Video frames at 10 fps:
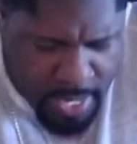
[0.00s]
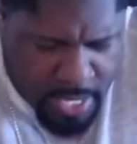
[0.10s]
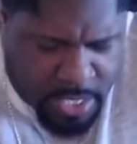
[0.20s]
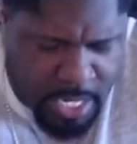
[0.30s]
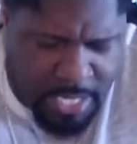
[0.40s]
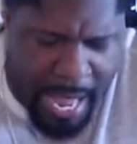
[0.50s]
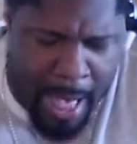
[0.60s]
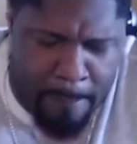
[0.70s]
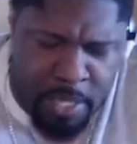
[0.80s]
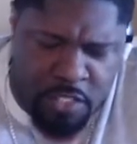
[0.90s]
He says,
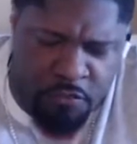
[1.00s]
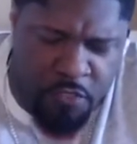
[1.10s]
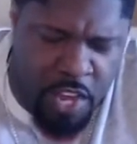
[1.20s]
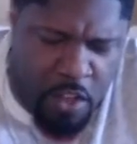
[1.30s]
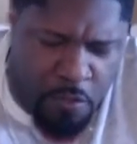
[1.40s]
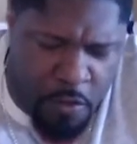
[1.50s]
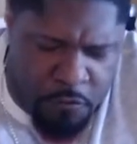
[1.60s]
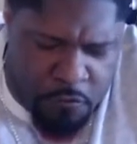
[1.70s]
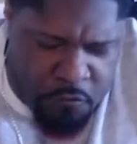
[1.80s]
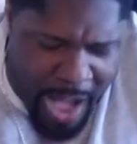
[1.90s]
I must feel the
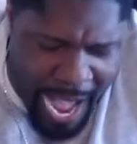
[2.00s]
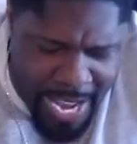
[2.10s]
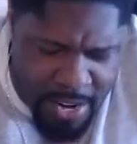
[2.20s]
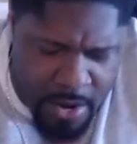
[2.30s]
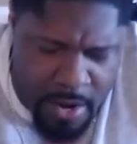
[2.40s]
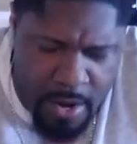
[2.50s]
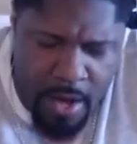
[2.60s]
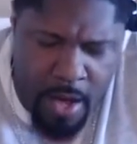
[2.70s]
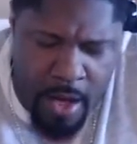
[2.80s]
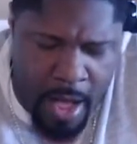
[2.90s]

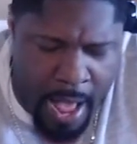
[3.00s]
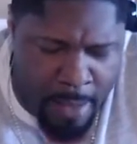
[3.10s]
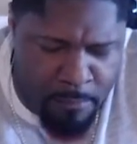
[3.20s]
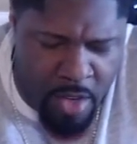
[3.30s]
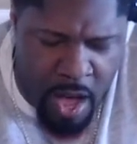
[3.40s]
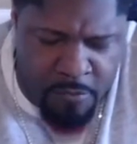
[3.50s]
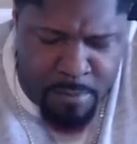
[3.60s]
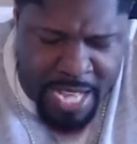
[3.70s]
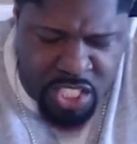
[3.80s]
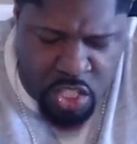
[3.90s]
fire of
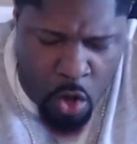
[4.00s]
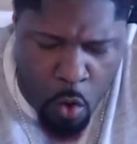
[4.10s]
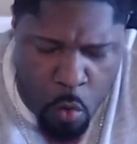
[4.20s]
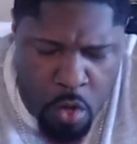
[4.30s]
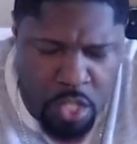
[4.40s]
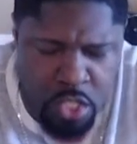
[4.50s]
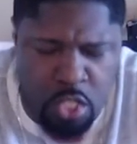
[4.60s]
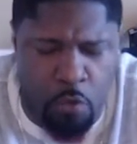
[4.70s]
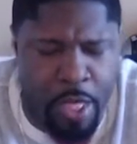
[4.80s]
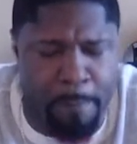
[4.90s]
my soul
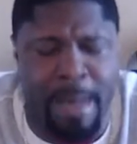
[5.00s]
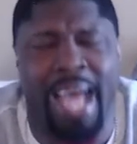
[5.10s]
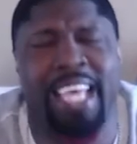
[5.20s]
so that my